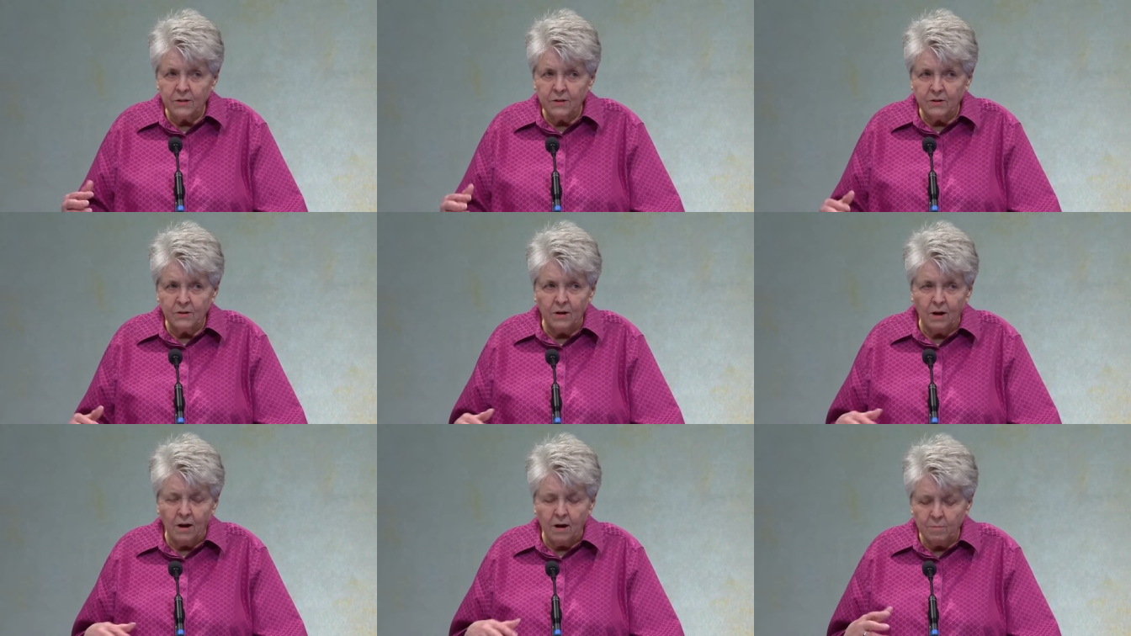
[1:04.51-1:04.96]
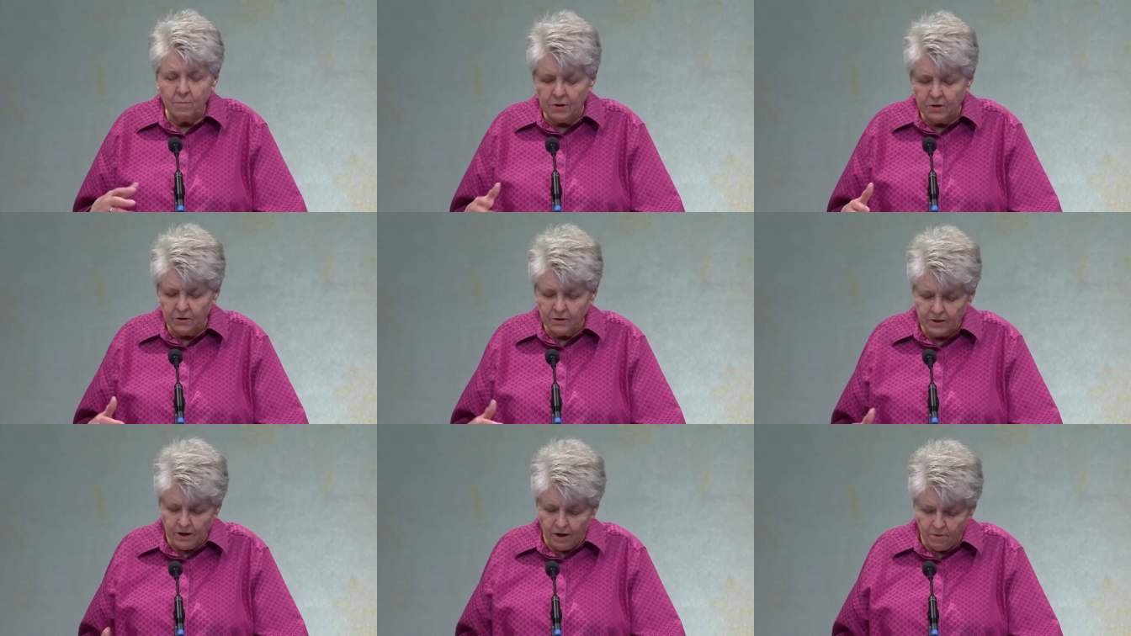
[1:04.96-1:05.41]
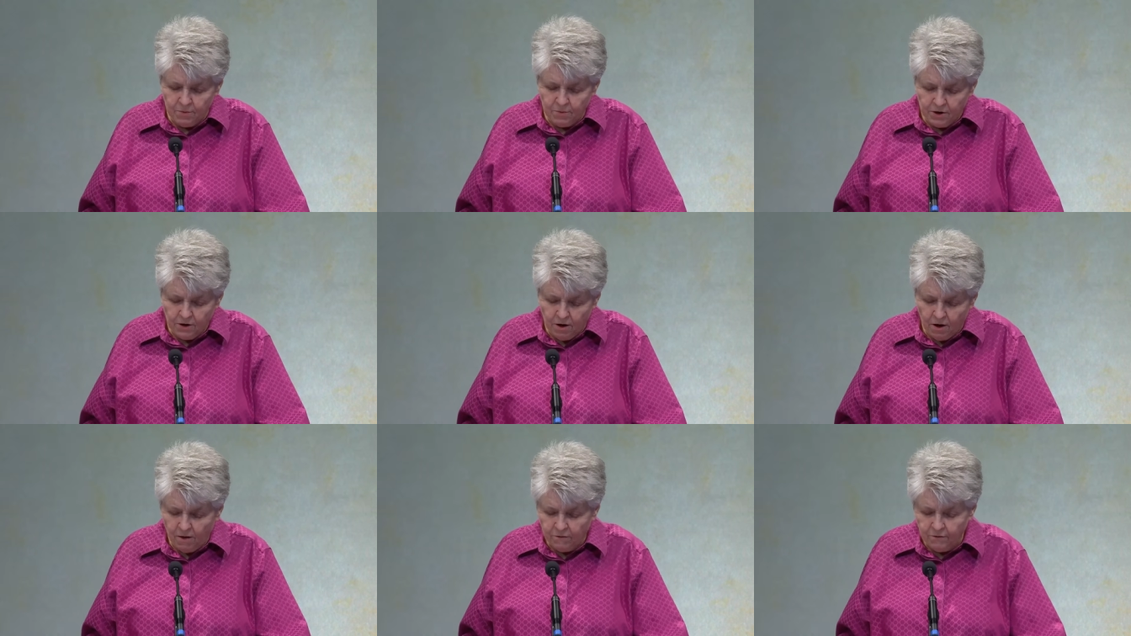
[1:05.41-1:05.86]
the time and cut me
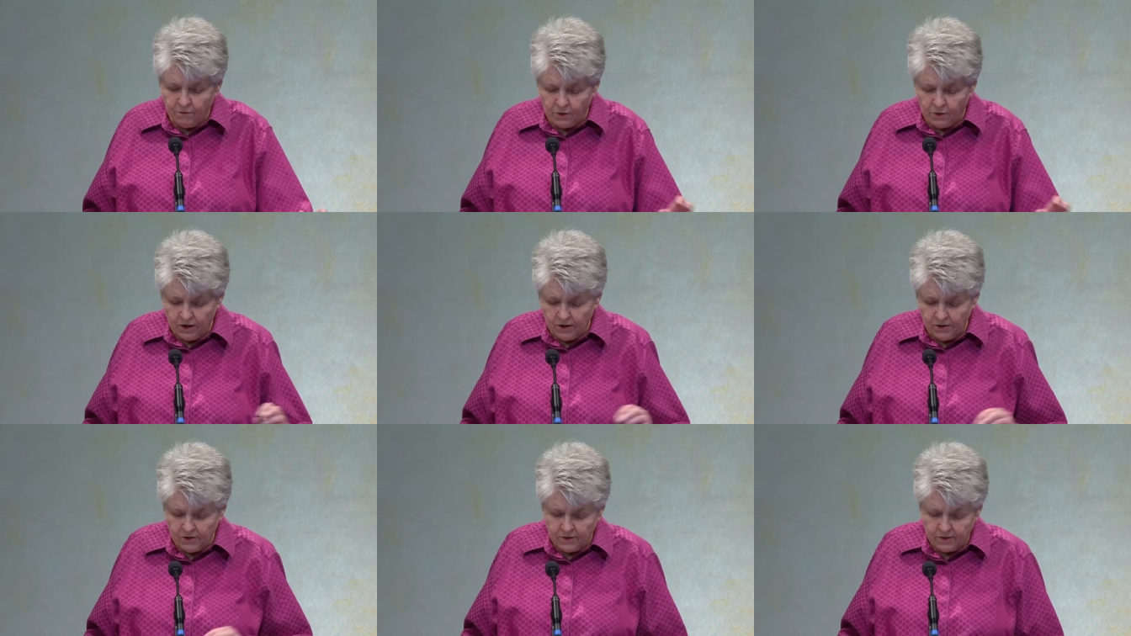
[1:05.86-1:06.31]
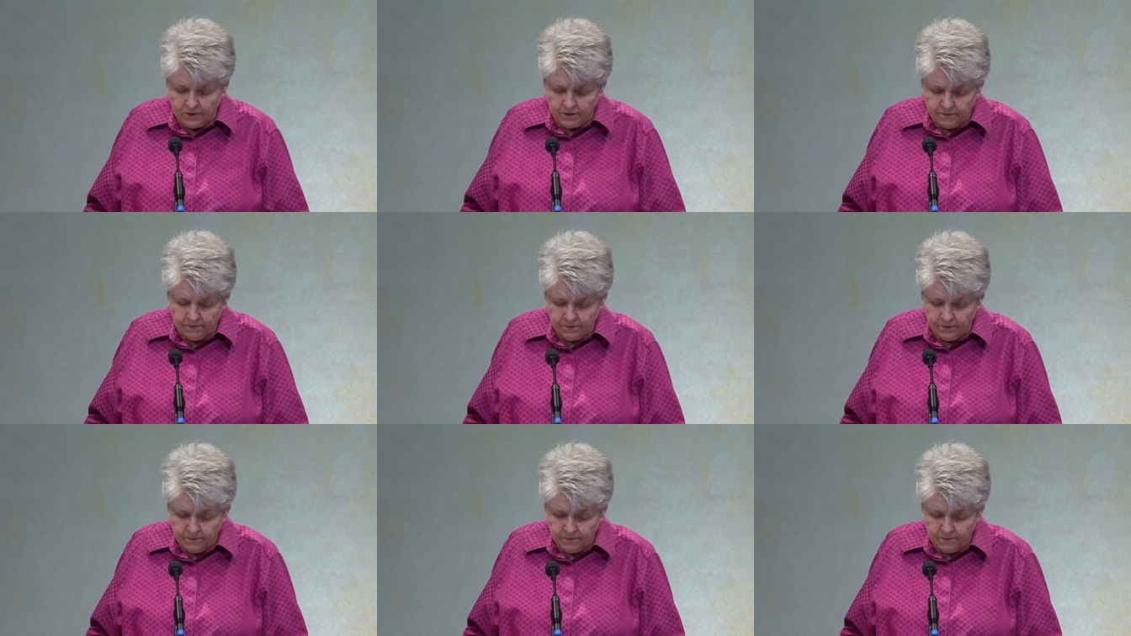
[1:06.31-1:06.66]
off when it's.